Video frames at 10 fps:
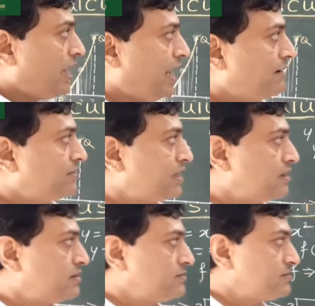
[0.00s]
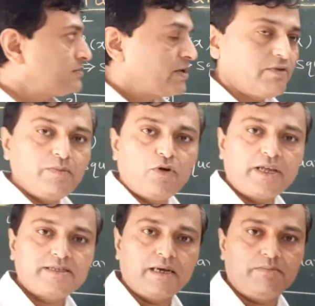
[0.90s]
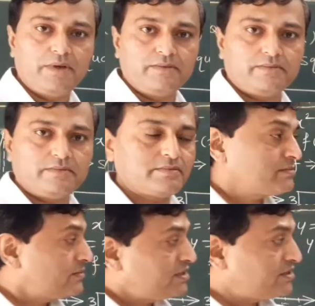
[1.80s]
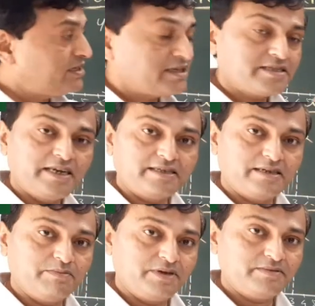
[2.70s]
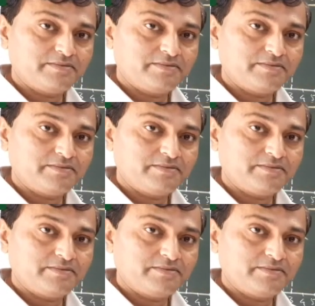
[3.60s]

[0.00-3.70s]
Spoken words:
I have taken one more example. This is interesting example.